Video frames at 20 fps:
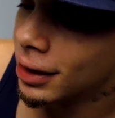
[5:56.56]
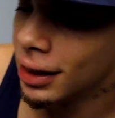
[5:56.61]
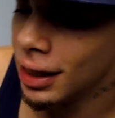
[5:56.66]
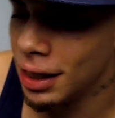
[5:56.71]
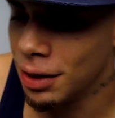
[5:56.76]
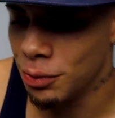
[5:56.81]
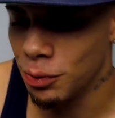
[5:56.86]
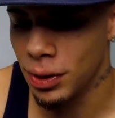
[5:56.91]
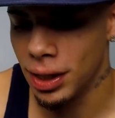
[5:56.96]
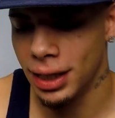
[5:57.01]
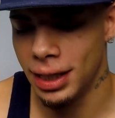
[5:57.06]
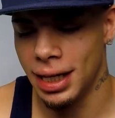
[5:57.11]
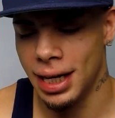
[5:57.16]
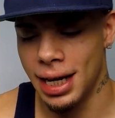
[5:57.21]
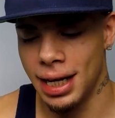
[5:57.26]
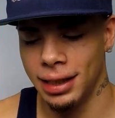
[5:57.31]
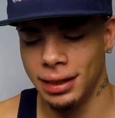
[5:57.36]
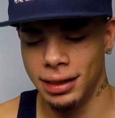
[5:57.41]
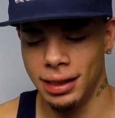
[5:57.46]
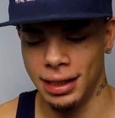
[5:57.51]
and
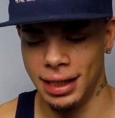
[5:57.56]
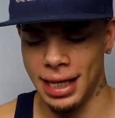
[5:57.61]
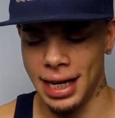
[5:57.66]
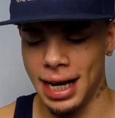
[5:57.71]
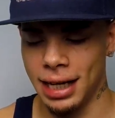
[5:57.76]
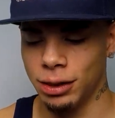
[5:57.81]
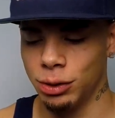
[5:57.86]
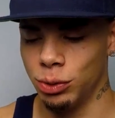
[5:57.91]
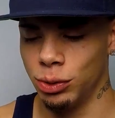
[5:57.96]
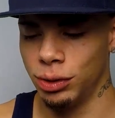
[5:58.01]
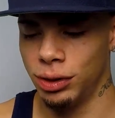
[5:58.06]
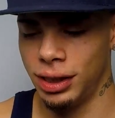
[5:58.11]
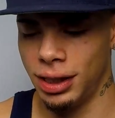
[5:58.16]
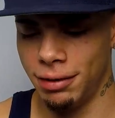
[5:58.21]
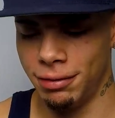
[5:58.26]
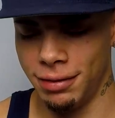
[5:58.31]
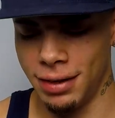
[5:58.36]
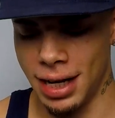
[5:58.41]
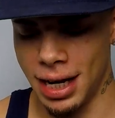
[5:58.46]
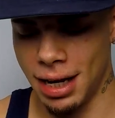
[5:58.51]
whatnot to the actual
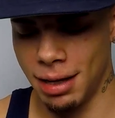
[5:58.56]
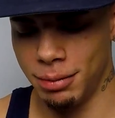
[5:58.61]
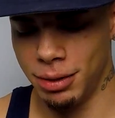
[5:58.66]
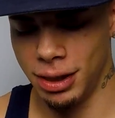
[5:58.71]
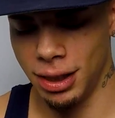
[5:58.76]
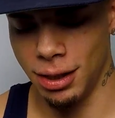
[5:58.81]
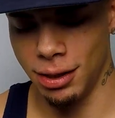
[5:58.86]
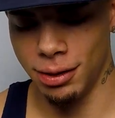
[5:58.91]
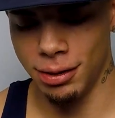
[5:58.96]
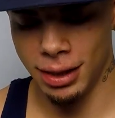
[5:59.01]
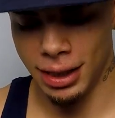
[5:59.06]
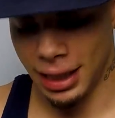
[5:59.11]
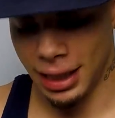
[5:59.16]
shift knob, so